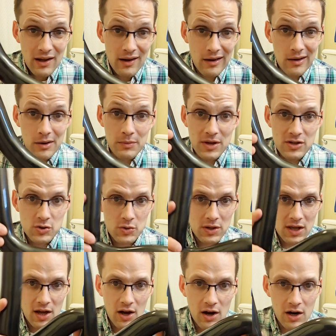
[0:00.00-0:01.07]
It's
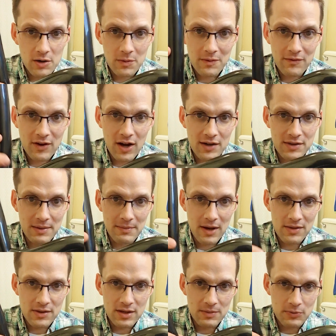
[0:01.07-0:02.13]
really hard when we got the
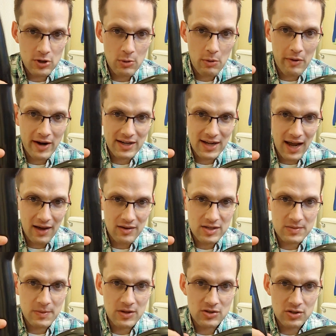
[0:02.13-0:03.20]

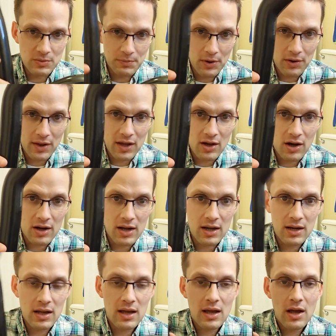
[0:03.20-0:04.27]
puborectalis muscle pulling on
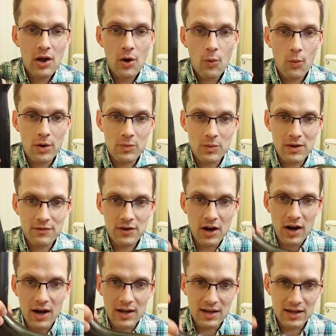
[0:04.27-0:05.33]
it, when we've
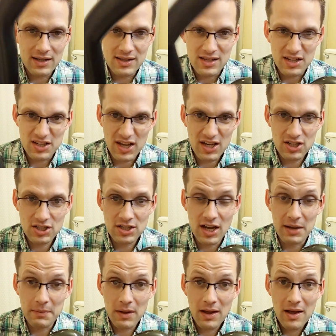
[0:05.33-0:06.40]
got it in this S
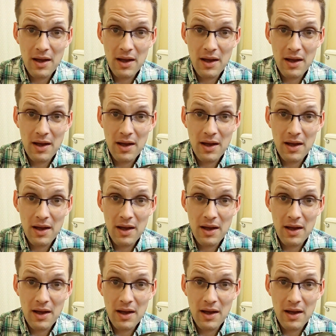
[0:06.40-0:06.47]
shape.